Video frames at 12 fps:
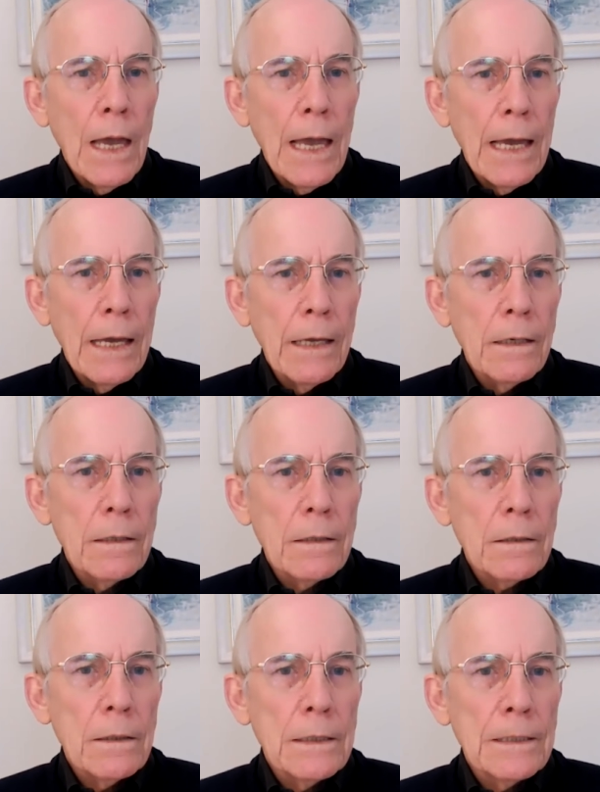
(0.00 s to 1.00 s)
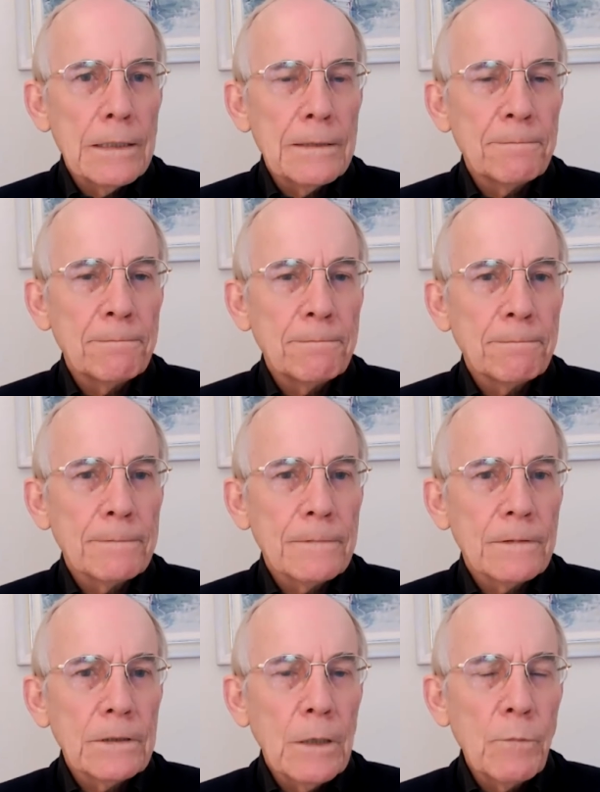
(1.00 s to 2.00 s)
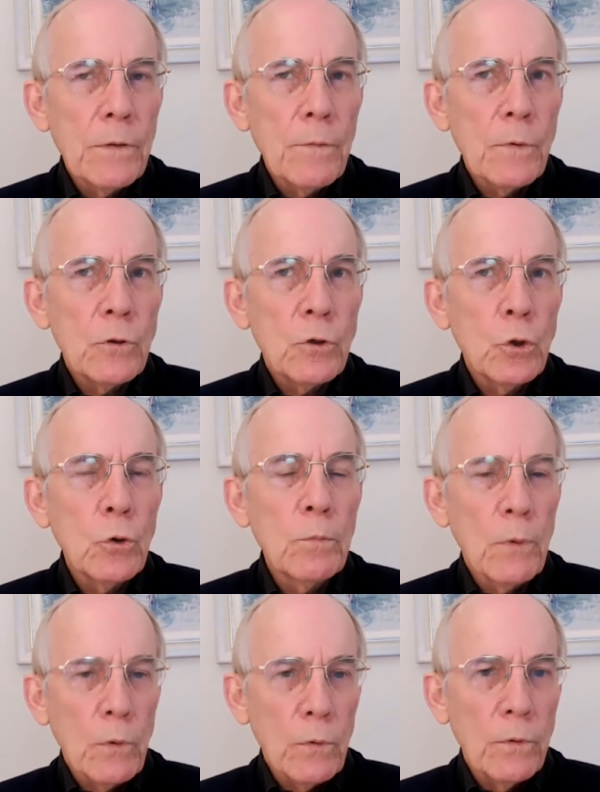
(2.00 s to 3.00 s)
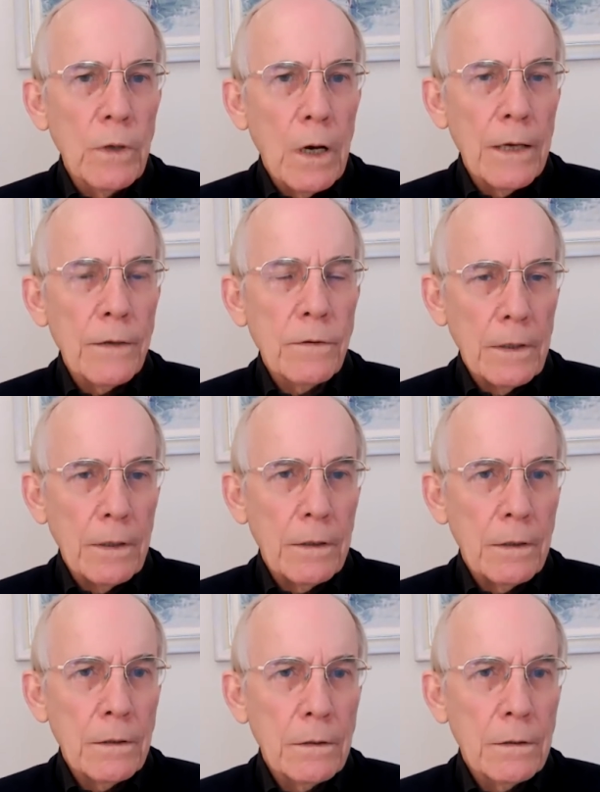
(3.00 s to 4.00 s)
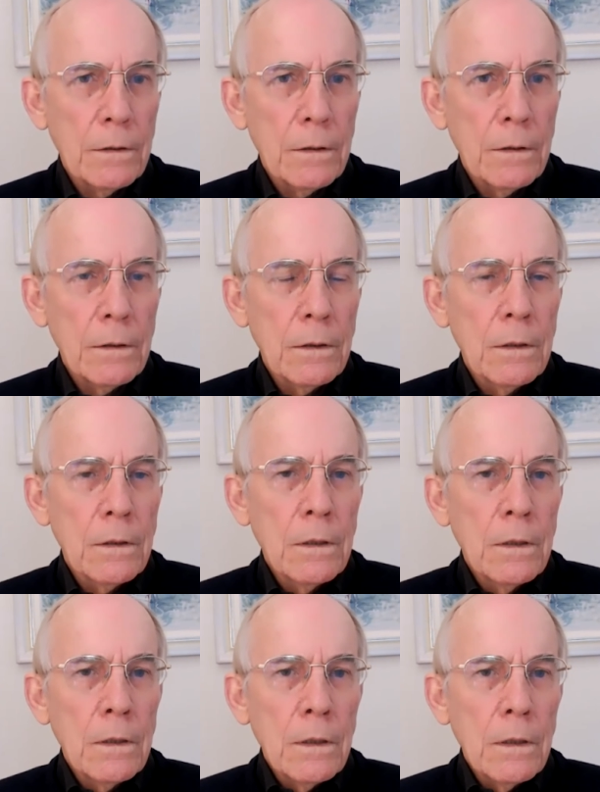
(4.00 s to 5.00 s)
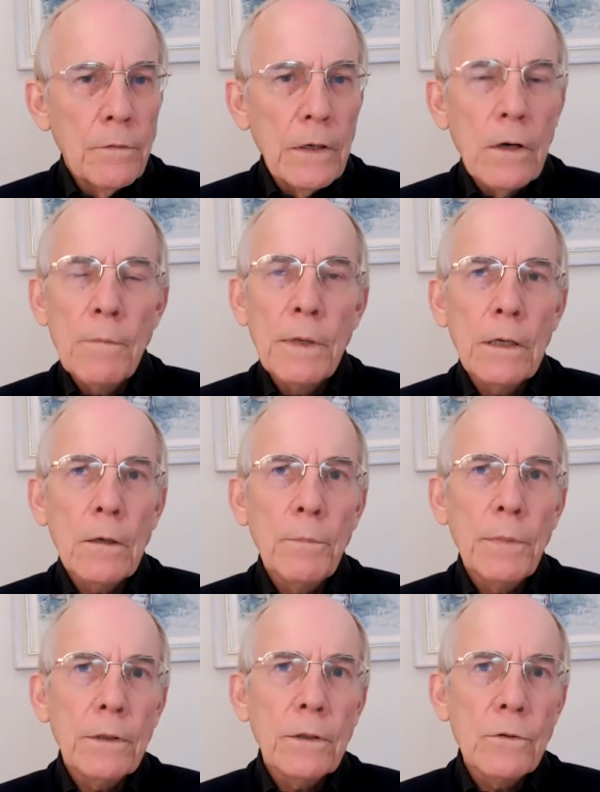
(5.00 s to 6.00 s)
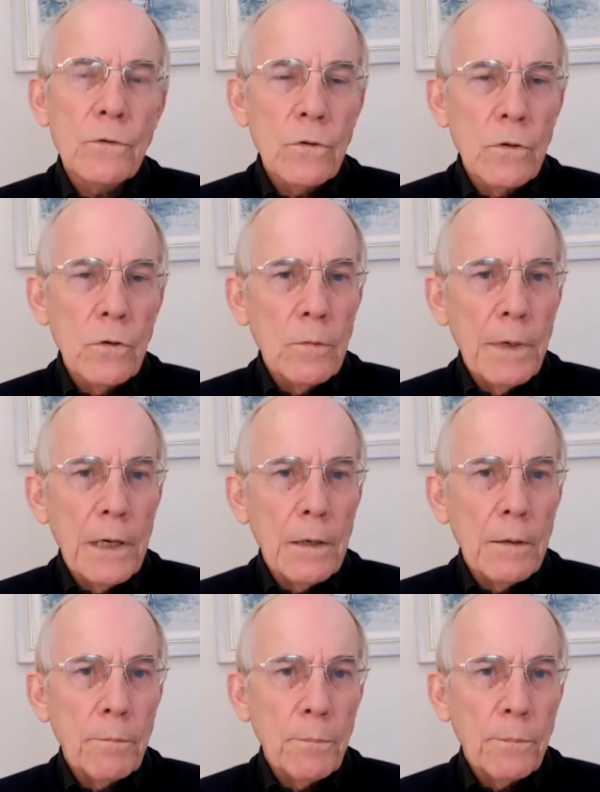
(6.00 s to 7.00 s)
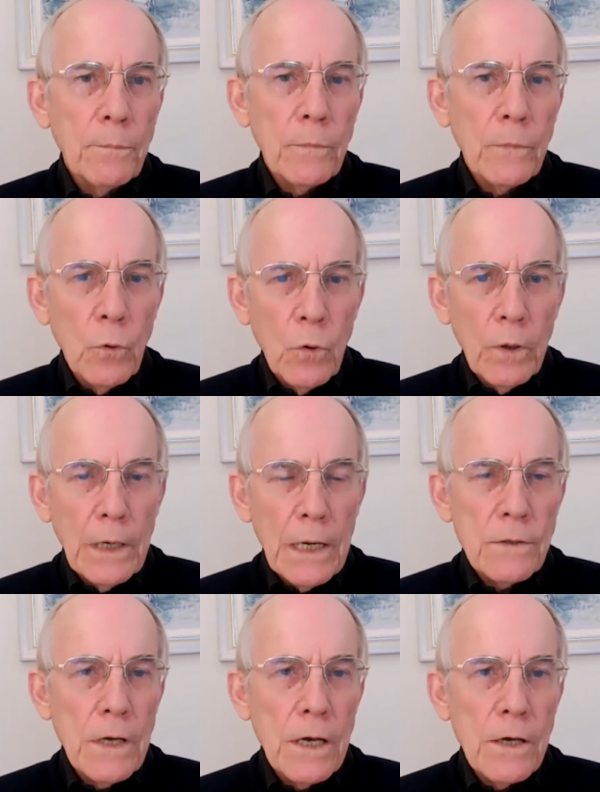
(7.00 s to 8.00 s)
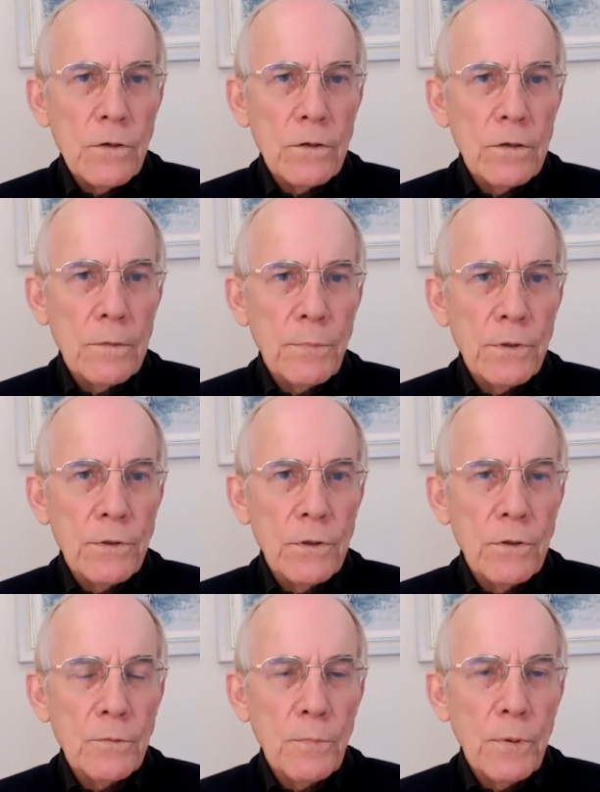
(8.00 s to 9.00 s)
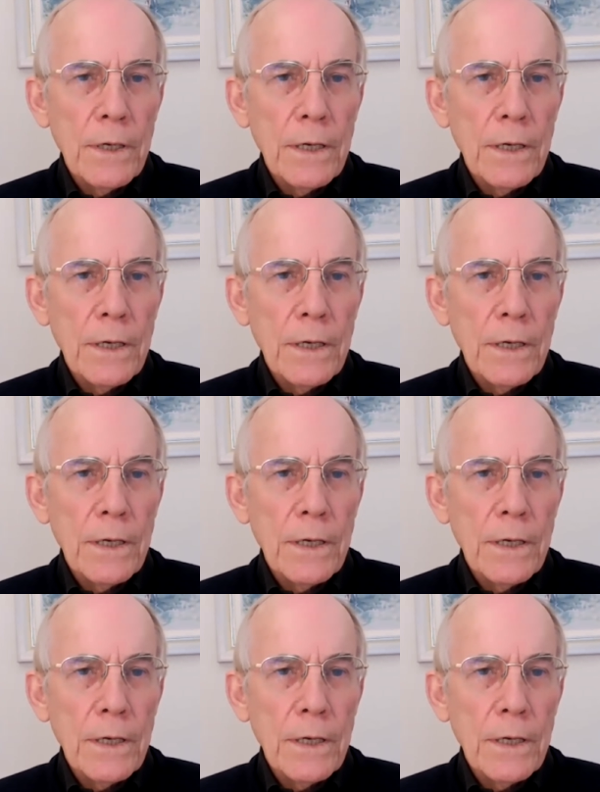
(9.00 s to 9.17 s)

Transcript: And some of them are too broad, I think. Then I'm a little bit concerned about organizations that produce pretty